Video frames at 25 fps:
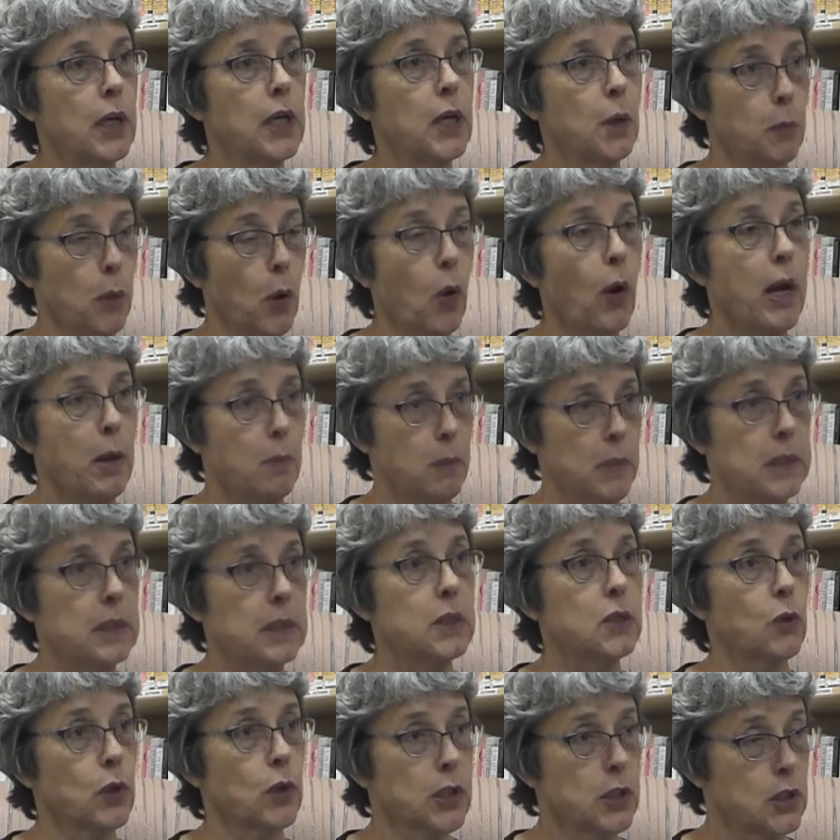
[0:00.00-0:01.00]
an
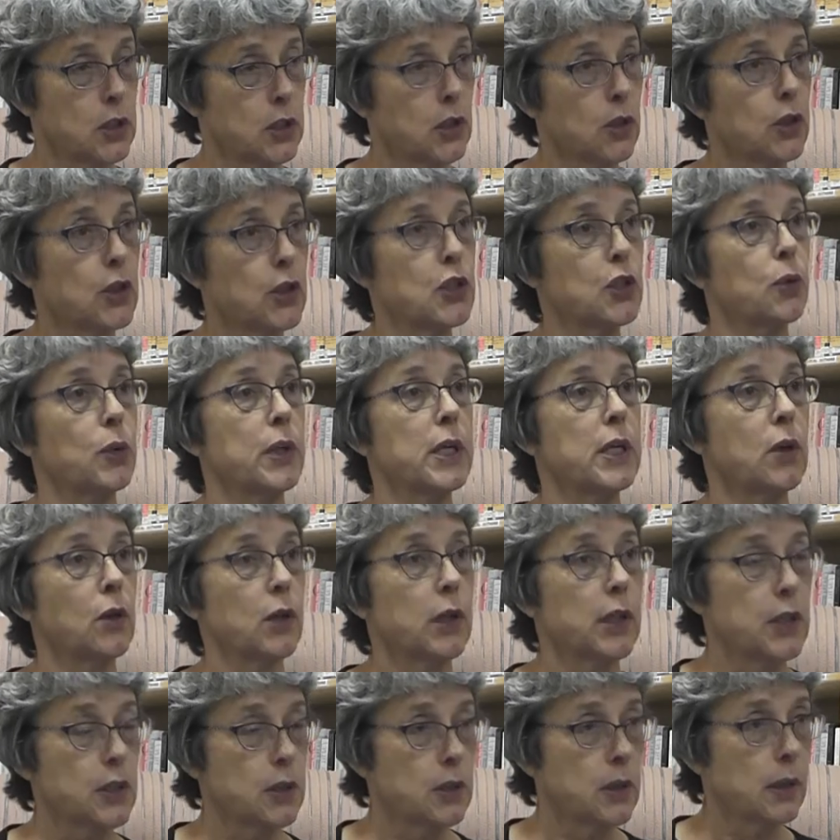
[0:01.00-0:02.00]
appointment or a surgery
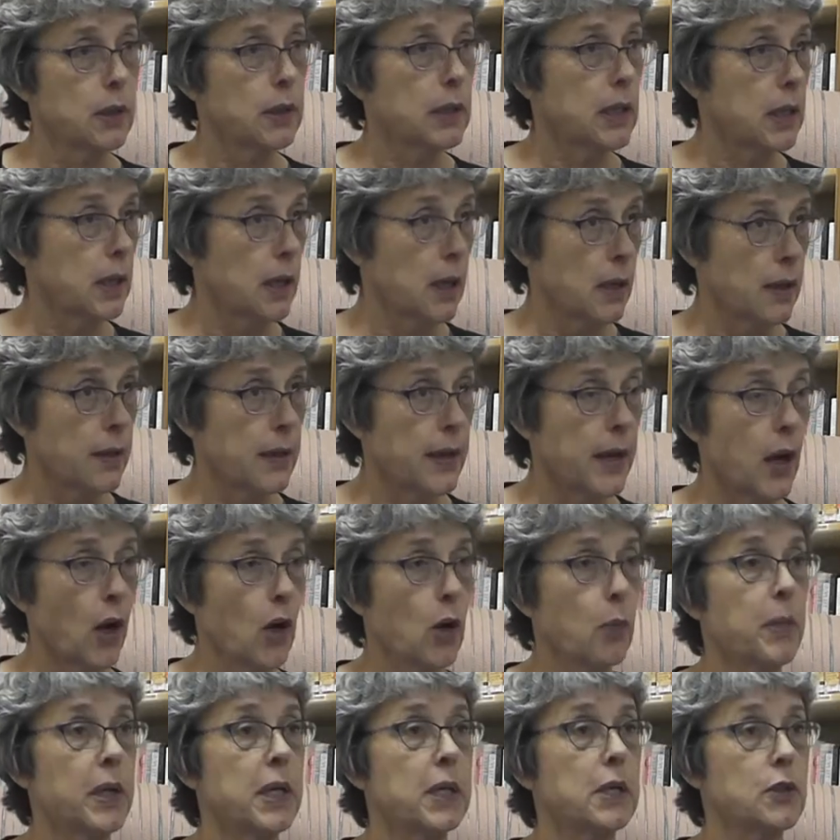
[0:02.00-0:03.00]
or a
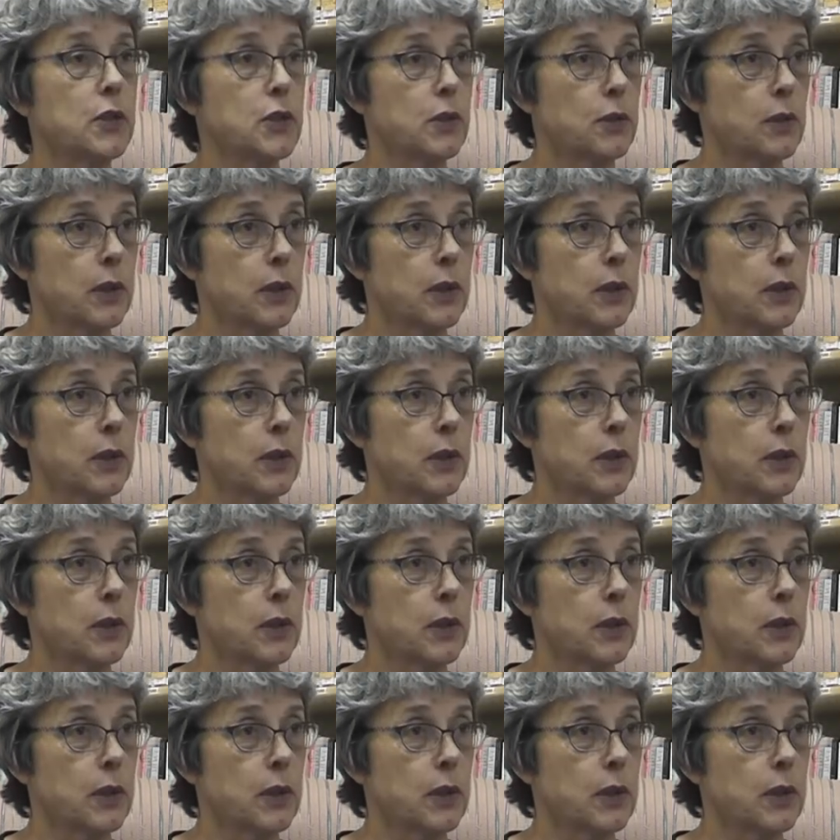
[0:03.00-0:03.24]
therapy,